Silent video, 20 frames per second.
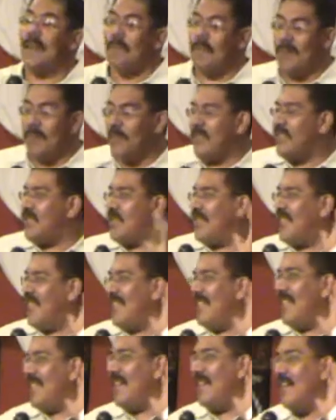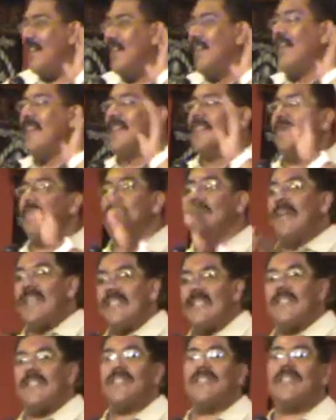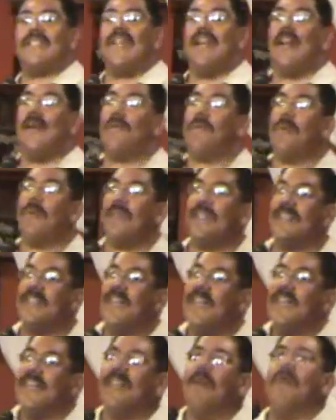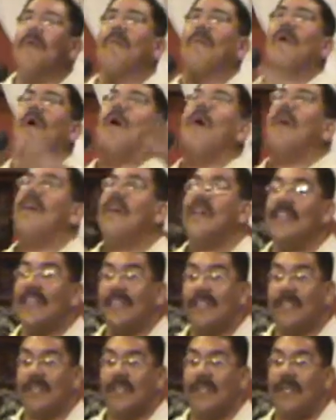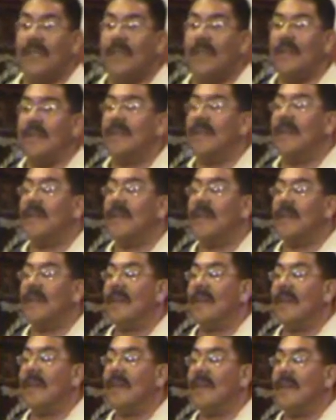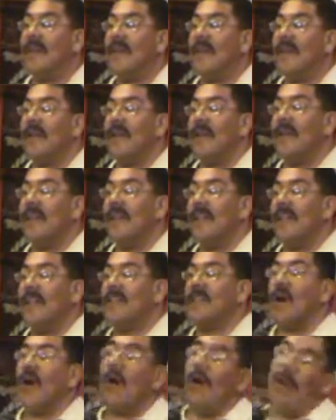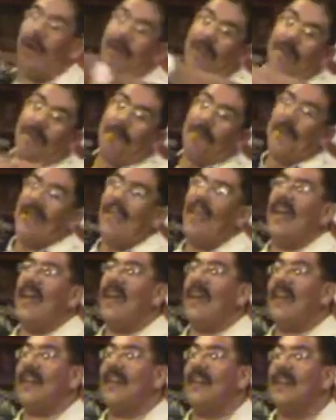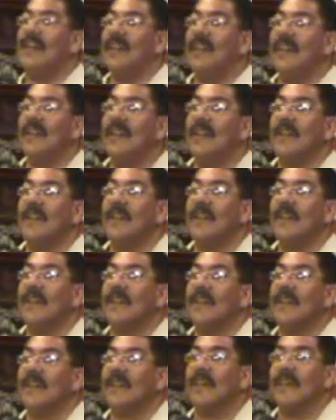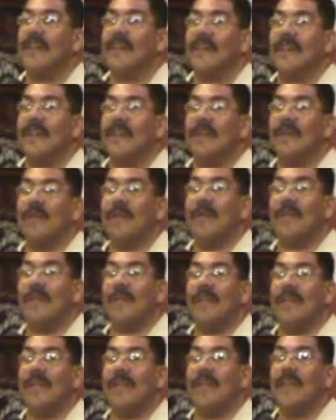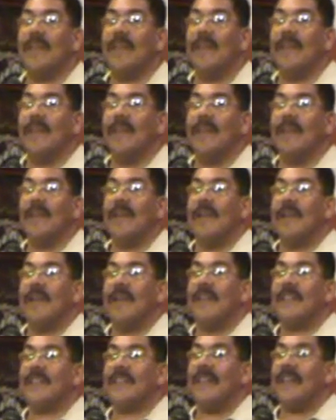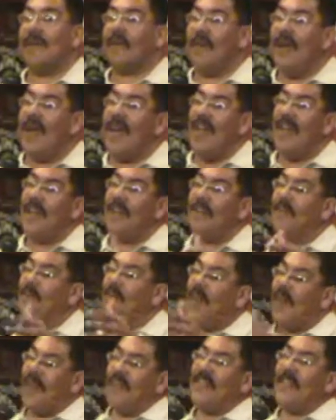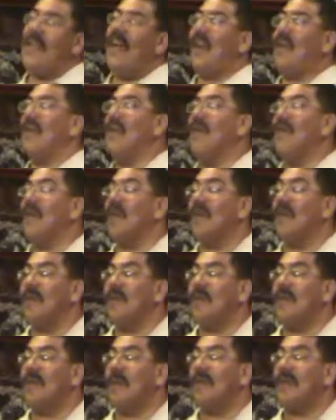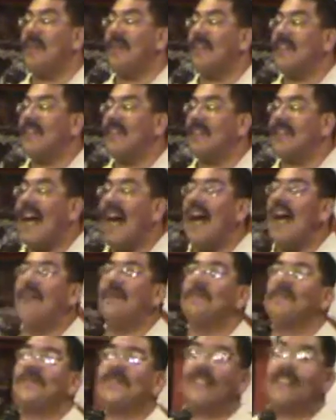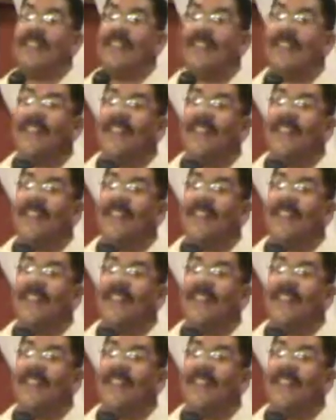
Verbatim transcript: I preach, but you didn't hear the messages that I preached? There were warnings to you. Yeah. There's a hole up ahead. Yeah. You with me? And it's like, man, you fell in that hole a million times.